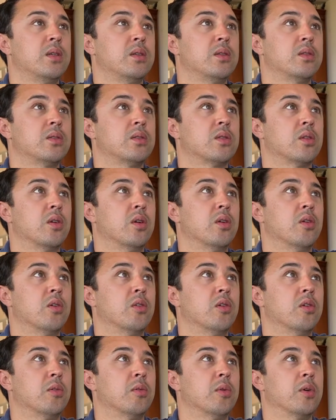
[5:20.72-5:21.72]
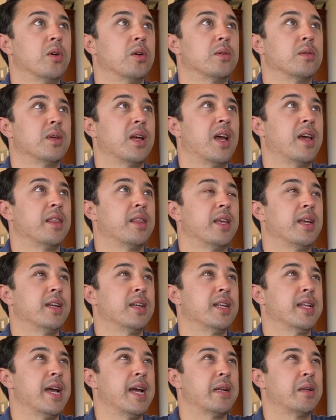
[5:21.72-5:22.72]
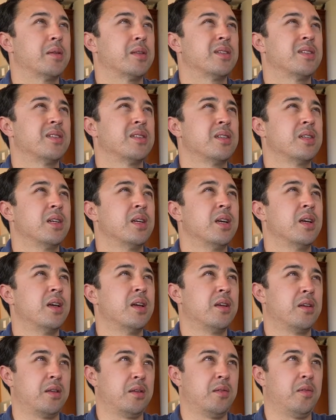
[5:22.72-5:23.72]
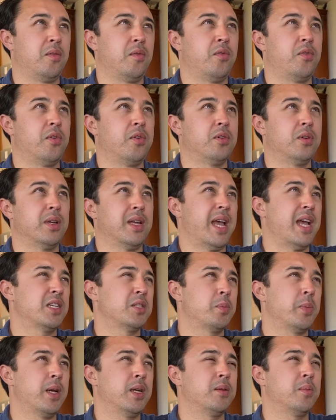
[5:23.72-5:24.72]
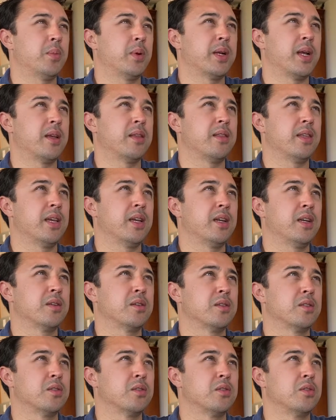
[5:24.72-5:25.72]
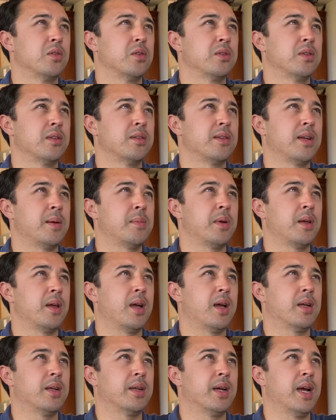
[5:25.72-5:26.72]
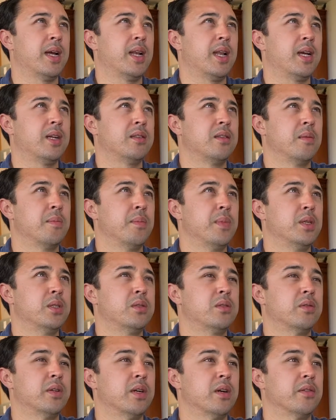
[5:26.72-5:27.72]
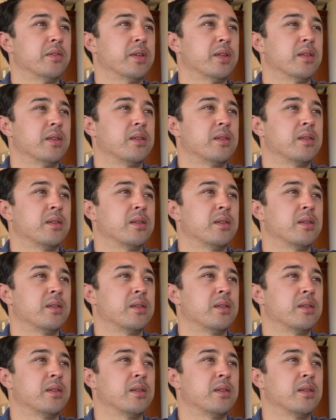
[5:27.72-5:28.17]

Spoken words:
So I think that for aspect, but I think during the time I liked the mystery of it.